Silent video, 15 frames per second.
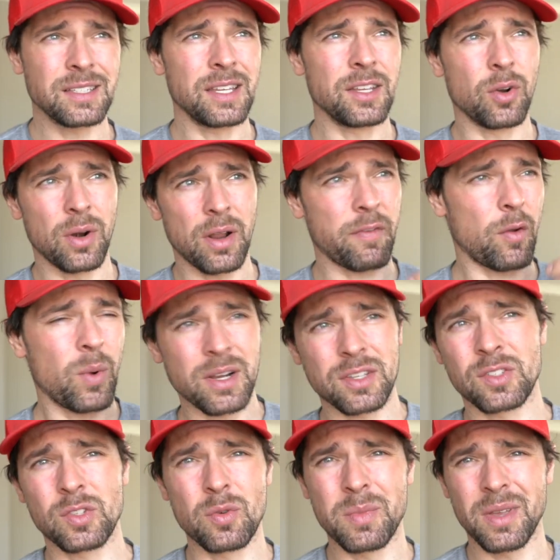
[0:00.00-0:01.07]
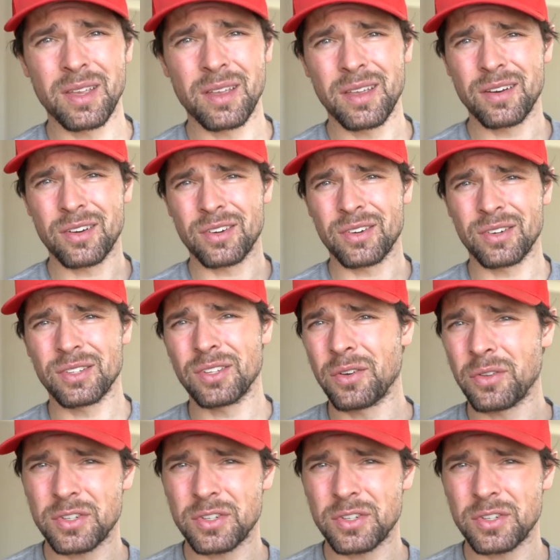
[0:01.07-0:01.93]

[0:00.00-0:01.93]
You know, and if I want to zoom in, or, you know,